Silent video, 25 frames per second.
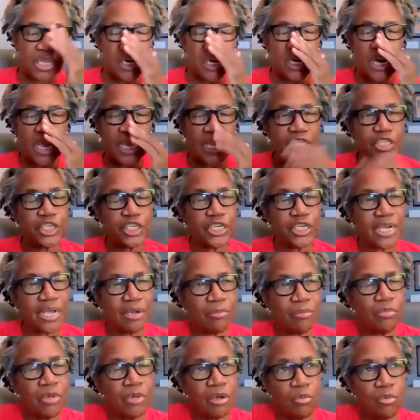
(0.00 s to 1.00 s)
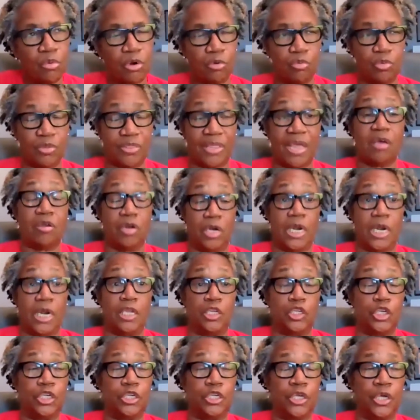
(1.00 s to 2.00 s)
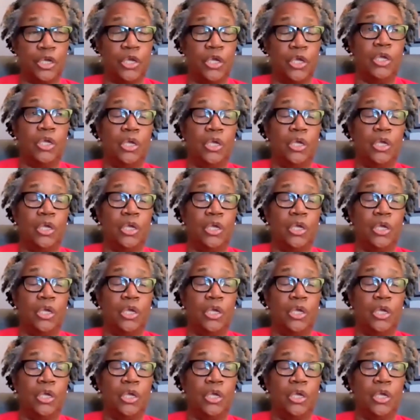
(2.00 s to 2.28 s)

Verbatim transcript: get an agent. I, I work without an agent,